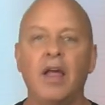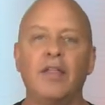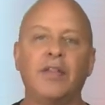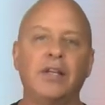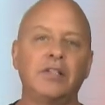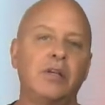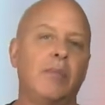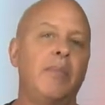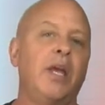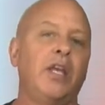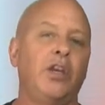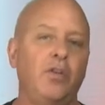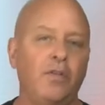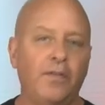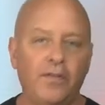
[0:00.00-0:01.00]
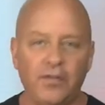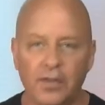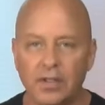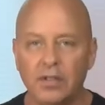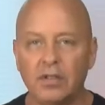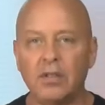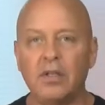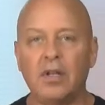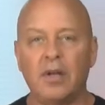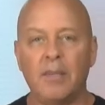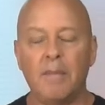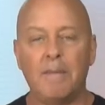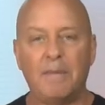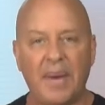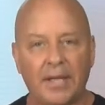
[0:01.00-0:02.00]
things that make you feel
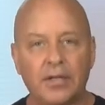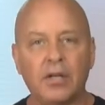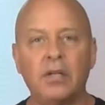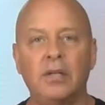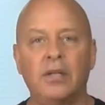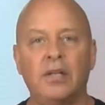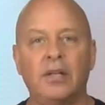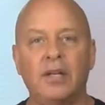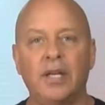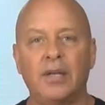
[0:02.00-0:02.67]
better. It